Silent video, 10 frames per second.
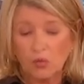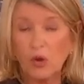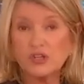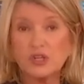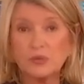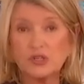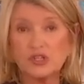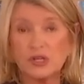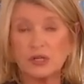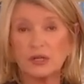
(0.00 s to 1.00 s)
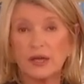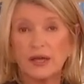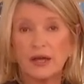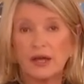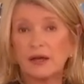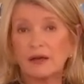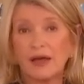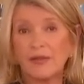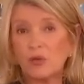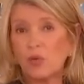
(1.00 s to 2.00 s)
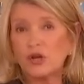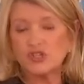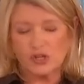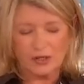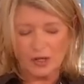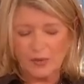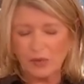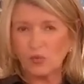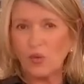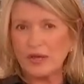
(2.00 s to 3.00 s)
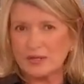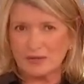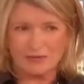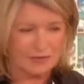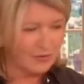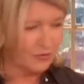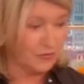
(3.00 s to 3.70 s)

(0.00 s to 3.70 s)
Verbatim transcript: washing machine, and they wash and come out white. They're